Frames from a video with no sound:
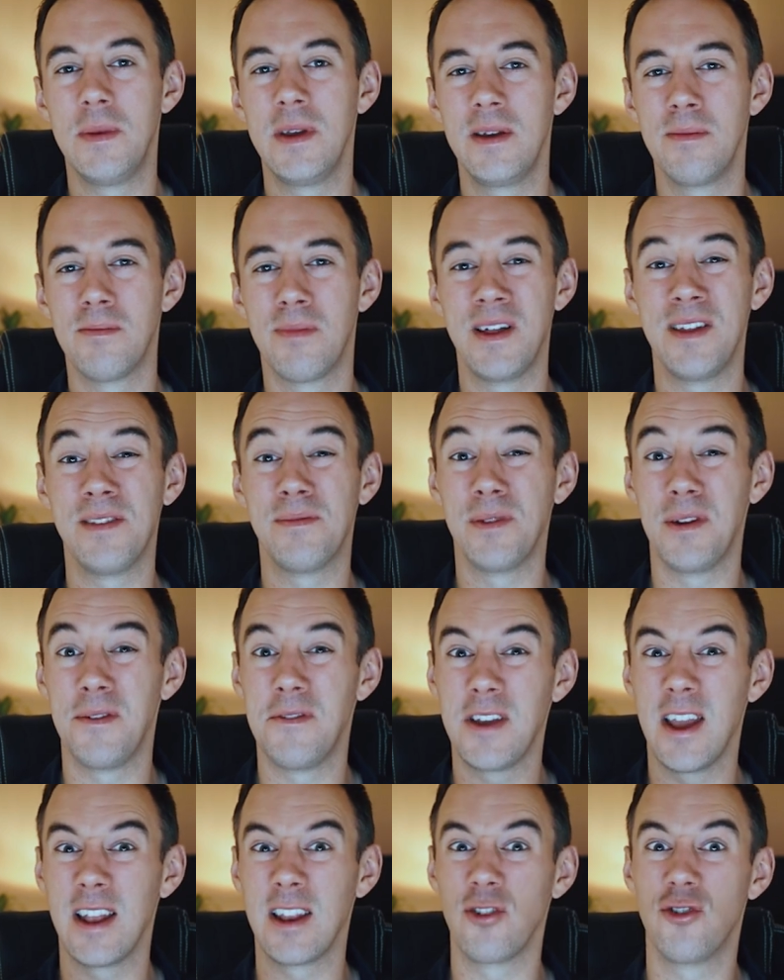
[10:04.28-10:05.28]
IP complaints, but if
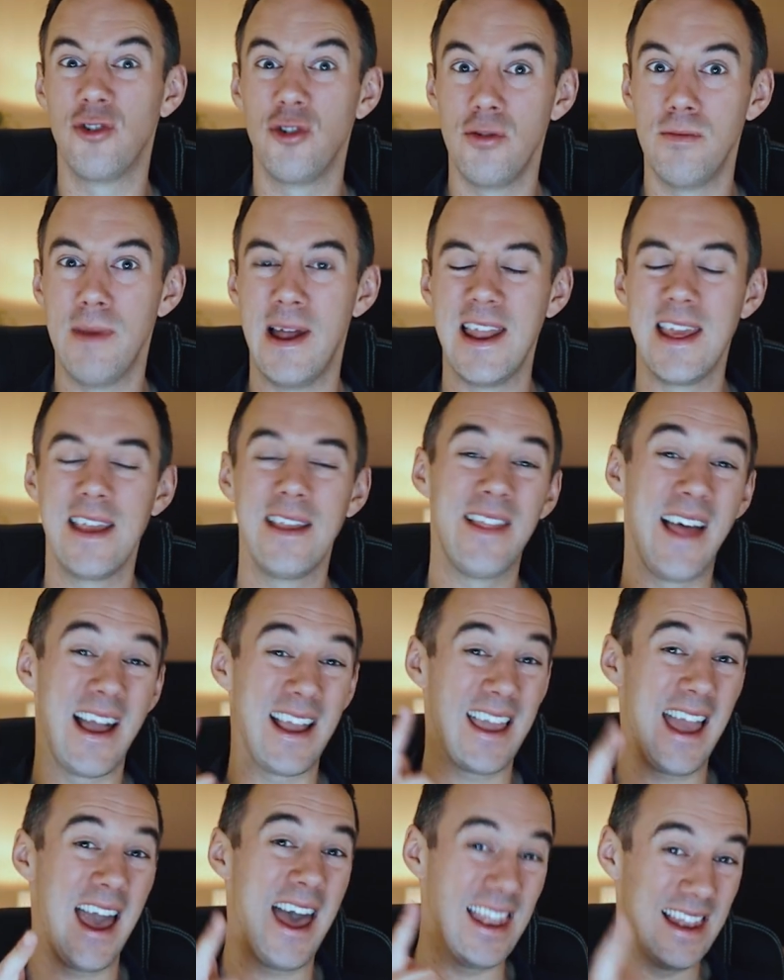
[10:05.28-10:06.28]
you're getting too many,
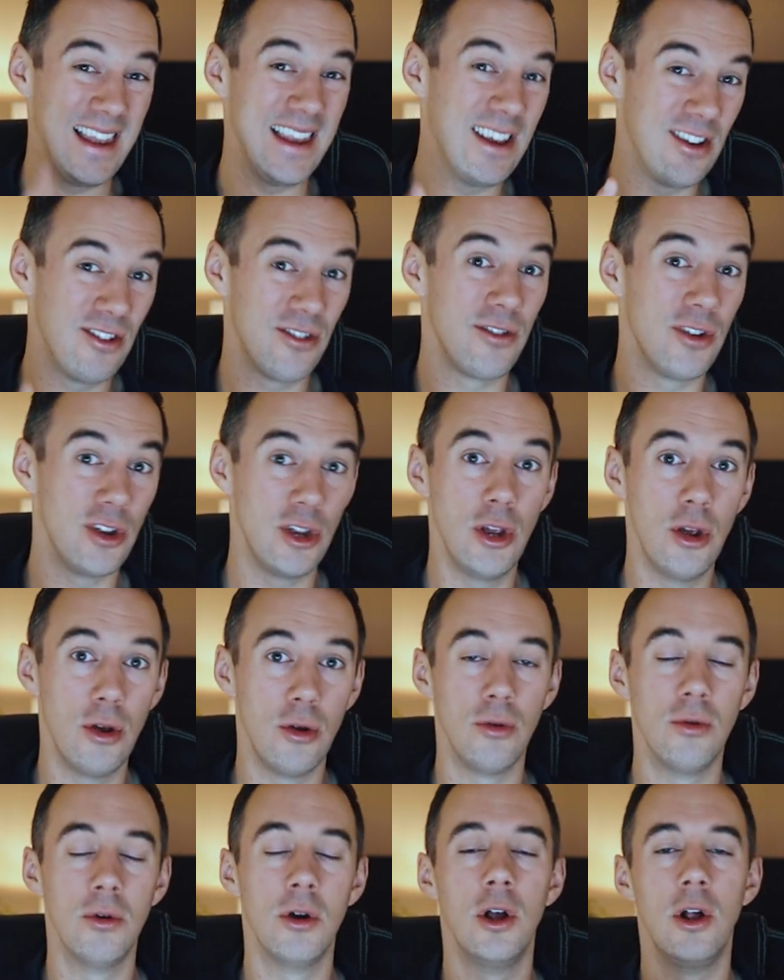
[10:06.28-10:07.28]
that can lead to
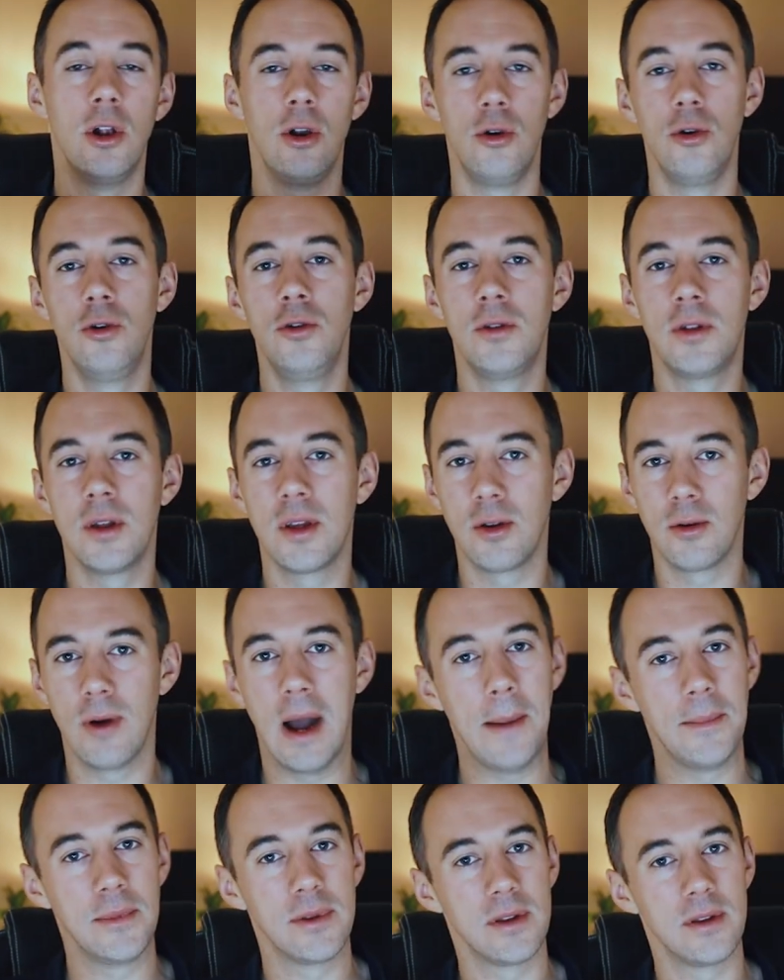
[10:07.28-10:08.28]
you losing
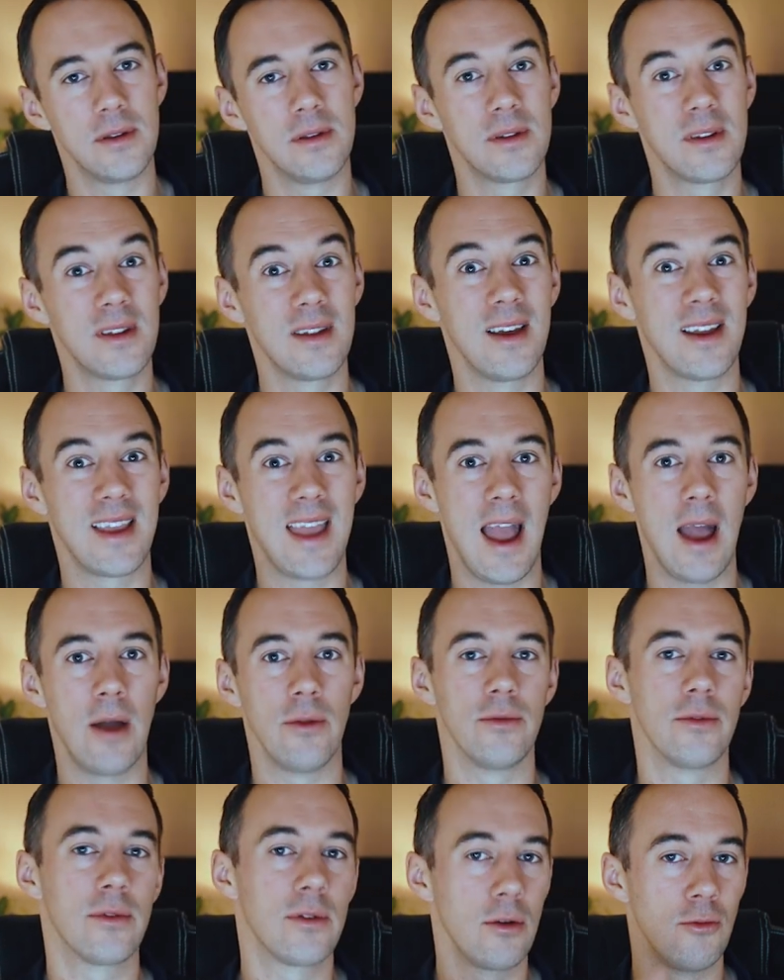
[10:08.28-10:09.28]
your Amazon
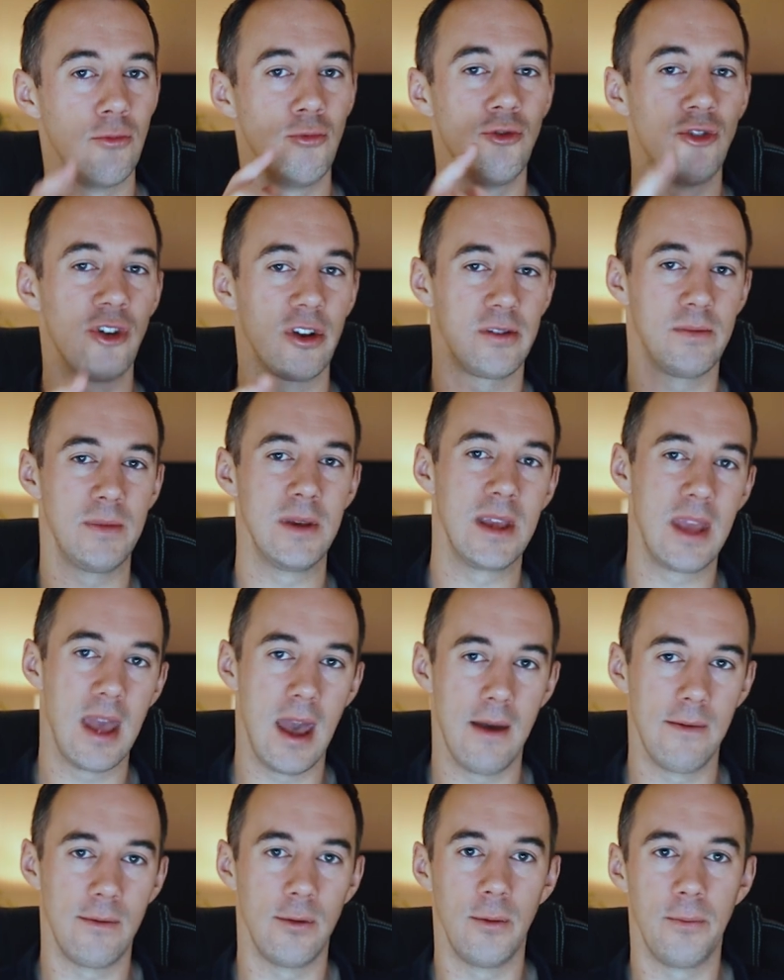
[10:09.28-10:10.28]
account. So just be
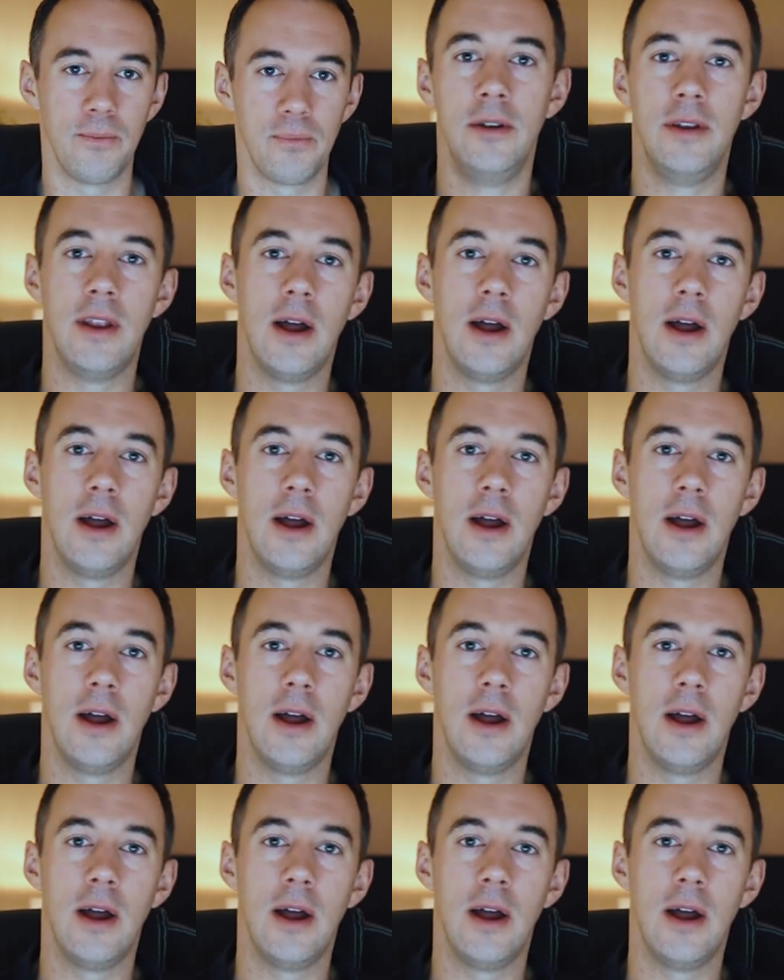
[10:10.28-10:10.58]
careful.